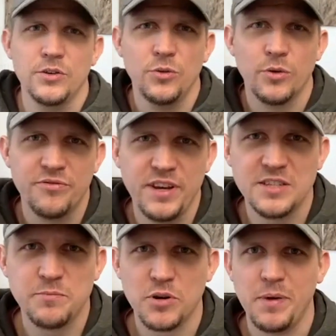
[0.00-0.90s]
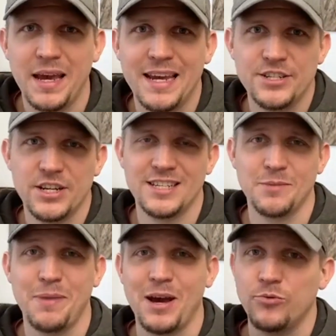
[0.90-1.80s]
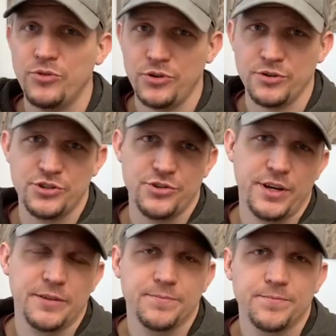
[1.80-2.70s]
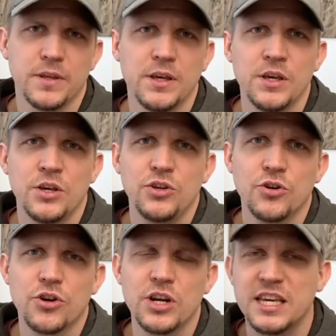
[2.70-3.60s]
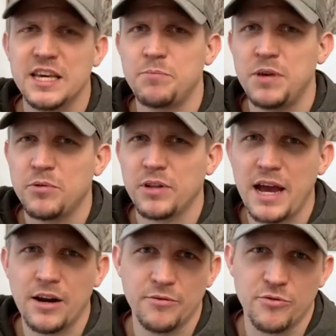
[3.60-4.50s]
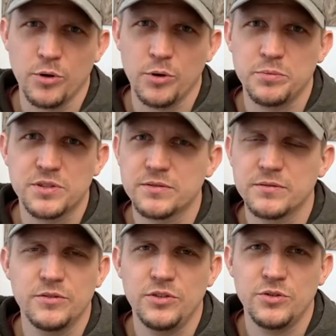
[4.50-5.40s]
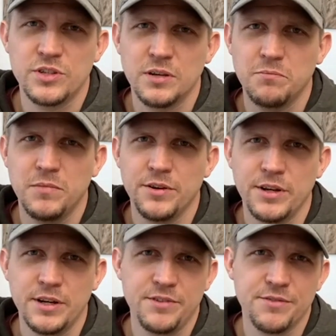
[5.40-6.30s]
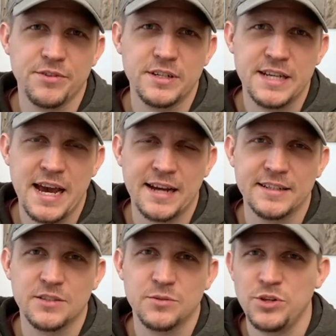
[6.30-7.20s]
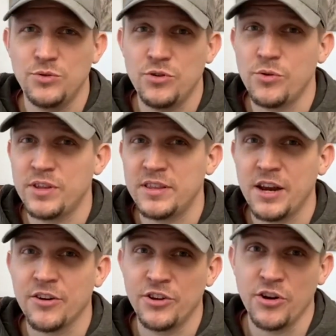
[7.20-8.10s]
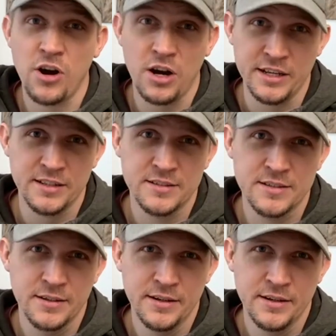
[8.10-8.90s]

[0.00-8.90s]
your Facebook page is about nurturing. You're going to get people out of groups using a myriad of different tactics when you know that they are your audience.